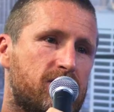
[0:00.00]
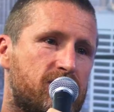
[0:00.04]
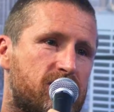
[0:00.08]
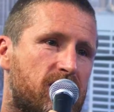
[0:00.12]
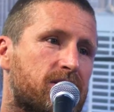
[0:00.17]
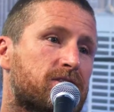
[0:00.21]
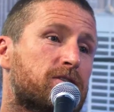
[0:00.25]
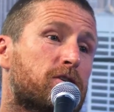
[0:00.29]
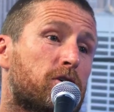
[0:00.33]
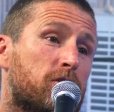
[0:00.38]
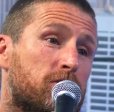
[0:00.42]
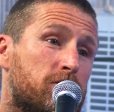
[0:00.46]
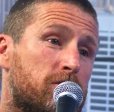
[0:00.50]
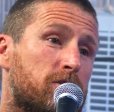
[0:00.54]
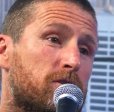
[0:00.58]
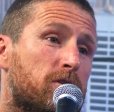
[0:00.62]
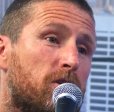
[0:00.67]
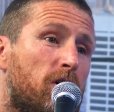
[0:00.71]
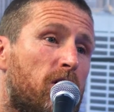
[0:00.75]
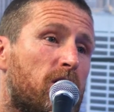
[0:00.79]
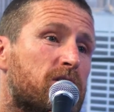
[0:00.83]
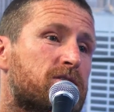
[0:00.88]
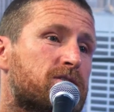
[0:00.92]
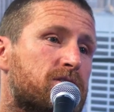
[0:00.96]
just got your
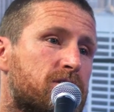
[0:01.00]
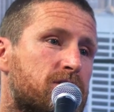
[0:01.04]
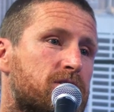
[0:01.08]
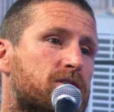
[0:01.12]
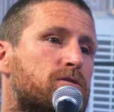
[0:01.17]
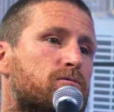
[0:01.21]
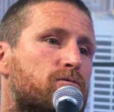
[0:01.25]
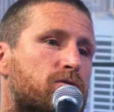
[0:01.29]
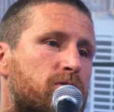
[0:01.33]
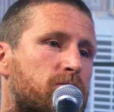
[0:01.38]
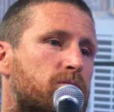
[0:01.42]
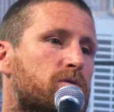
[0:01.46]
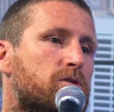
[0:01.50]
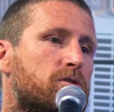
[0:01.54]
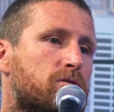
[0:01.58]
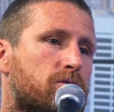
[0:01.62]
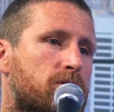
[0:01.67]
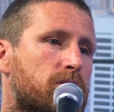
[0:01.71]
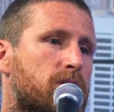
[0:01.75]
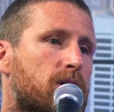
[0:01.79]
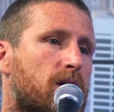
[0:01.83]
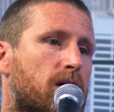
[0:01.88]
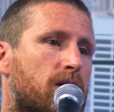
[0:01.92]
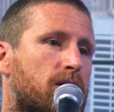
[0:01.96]
license, you wouldn't be
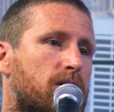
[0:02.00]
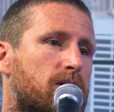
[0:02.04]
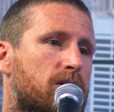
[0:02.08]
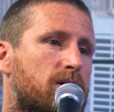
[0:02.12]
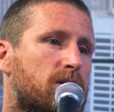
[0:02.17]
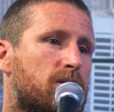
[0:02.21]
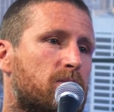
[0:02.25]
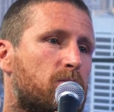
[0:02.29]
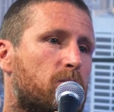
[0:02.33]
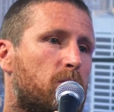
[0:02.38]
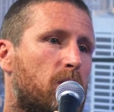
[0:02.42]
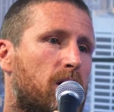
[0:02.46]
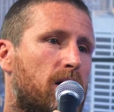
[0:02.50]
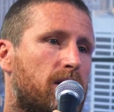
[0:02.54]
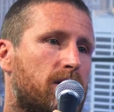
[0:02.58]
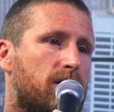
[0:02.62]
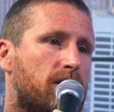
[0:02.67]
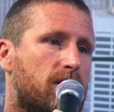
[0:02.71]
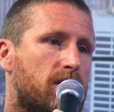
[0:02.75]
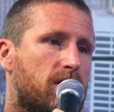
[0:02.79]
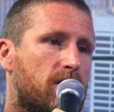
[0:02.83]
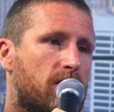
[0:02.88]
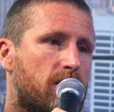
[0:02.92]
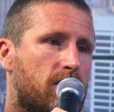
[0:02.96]
doing that. But
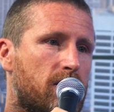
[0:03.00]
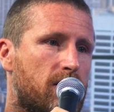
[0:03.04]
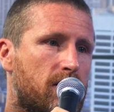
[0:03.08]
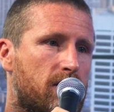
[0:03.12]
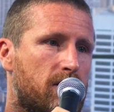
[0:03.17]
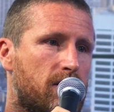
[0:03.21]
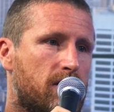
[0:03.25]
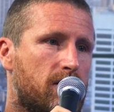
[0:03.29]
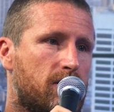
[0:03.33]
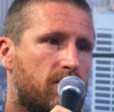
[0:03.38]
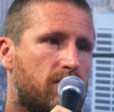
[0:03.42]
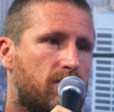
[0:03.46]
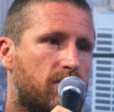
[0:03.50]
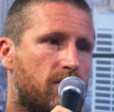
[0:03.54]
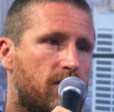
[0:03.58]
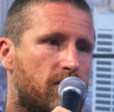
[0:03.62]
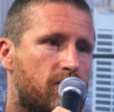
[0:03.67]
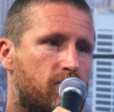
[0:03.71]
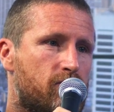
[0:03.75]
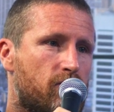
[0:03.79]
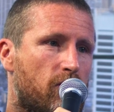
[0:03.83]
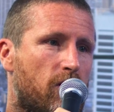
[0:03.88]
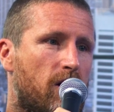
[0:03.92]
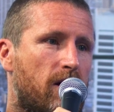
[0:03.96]

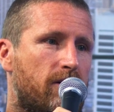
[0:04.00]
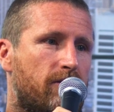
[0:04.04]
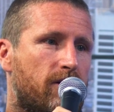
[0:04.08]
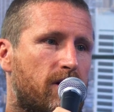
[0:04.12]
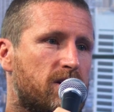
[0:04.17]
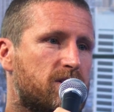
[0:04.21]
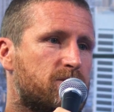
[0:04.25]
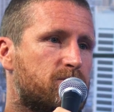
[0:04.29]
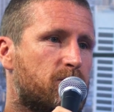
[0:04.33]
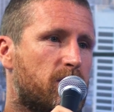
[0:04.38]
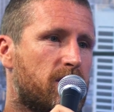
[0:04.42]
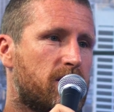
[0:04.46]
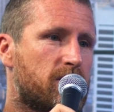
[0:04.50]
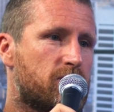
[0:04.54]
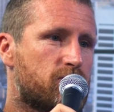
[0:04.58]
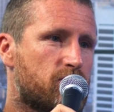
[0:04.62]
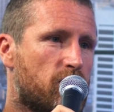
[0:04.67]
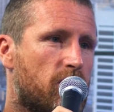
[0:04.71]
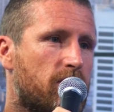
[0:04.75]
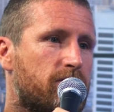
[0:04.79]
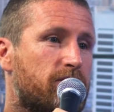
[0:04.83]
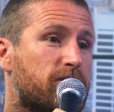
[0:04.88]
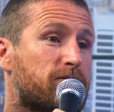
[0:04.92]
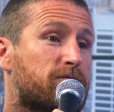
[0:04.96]
the driver has been
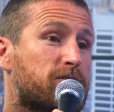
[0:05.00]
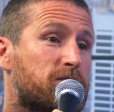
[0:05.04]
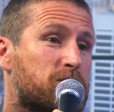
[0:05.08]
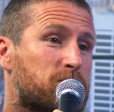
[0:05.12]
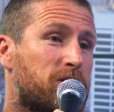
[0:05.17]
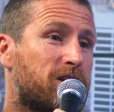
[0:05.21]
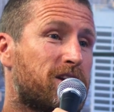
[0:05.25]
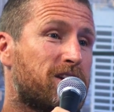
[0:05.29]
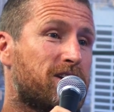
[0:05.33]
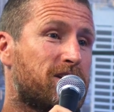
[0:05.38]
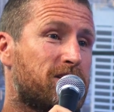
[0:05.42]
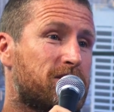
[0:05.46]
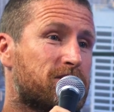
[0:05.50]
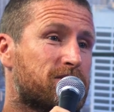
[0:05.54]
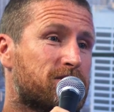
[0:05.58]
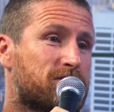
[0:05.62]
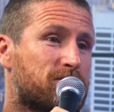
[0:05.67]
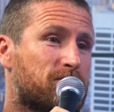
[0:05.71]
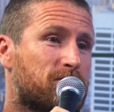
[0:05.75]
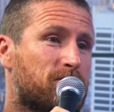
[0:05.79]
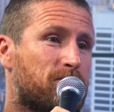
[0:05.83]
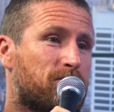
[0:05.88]
driving for 20 years.